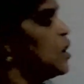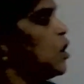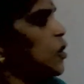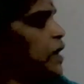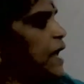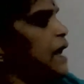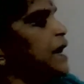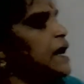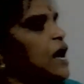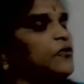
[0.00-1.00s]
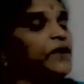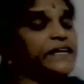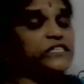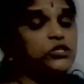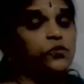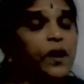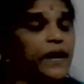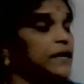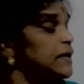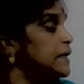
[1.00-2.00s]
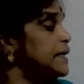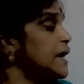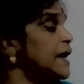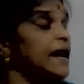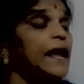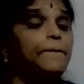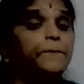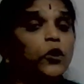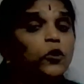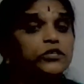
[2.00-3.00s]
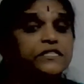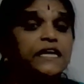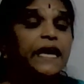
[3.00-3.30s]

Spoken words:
Okay, now next one here, heptose.